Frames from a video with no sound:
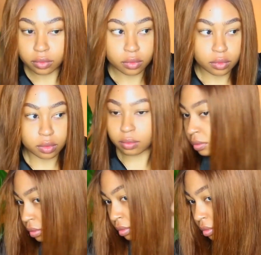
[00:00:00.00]
this
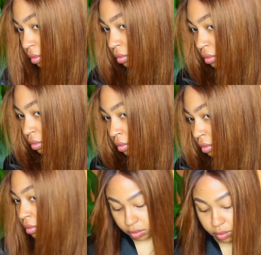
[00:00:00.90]
wasn't going to stay on
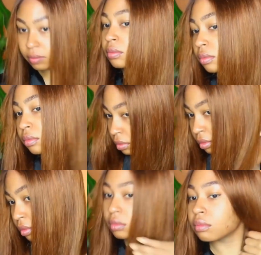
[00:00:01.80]
my head long.
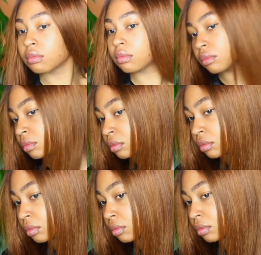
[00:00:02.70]
So it just
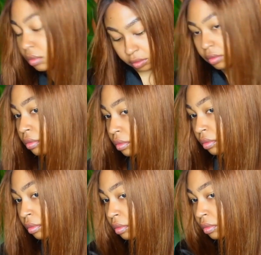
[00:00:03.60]
depends on what you're
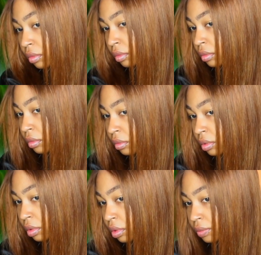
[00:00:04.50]
trying to
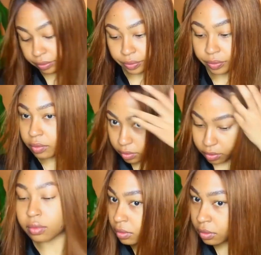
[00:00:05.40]
achieve.
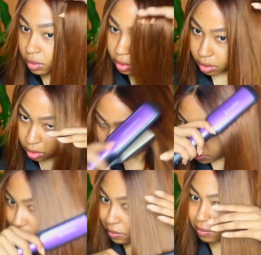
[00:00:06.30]
So I am
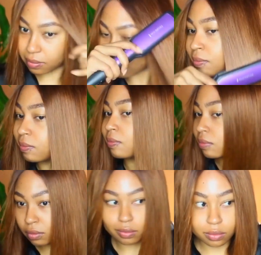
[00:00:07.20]
taking the
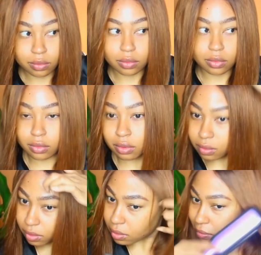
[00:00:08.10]
clippers
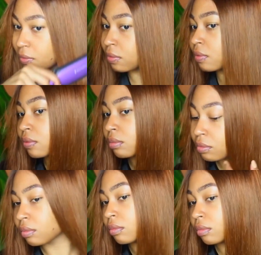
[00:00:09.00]
and I'm just
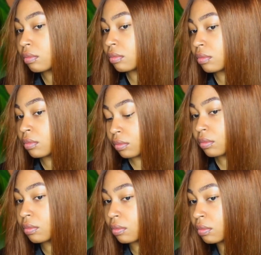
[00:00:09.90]
going through and I'm
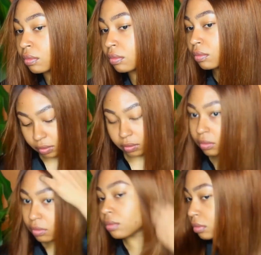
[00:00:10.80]
cutting,
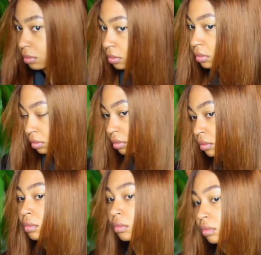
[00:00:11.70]
and I'm
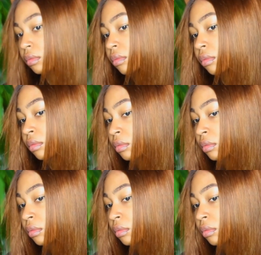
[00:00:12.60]
also